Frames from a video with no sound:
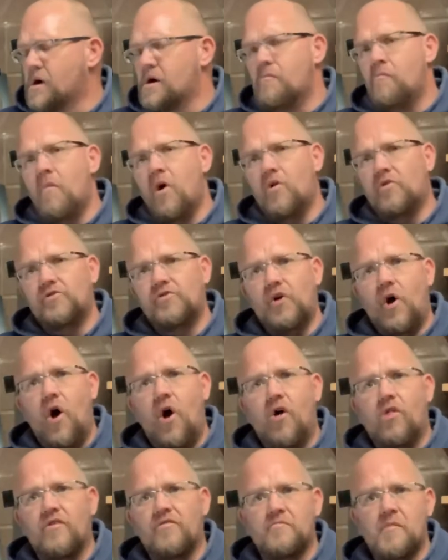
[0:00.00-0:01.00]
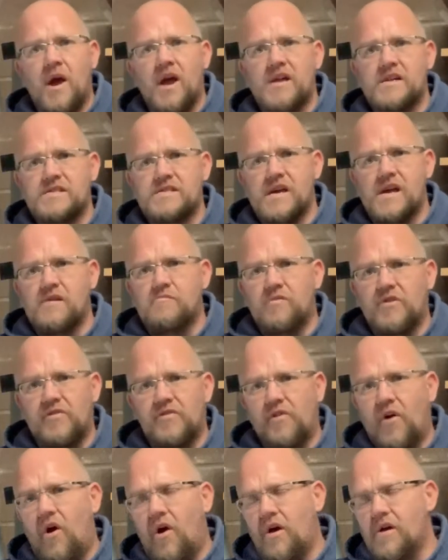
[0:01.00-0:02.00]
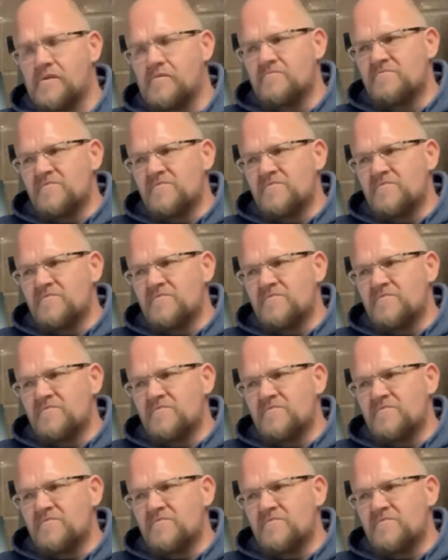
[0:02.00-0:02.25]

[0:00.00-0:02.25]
most all of my assignments are.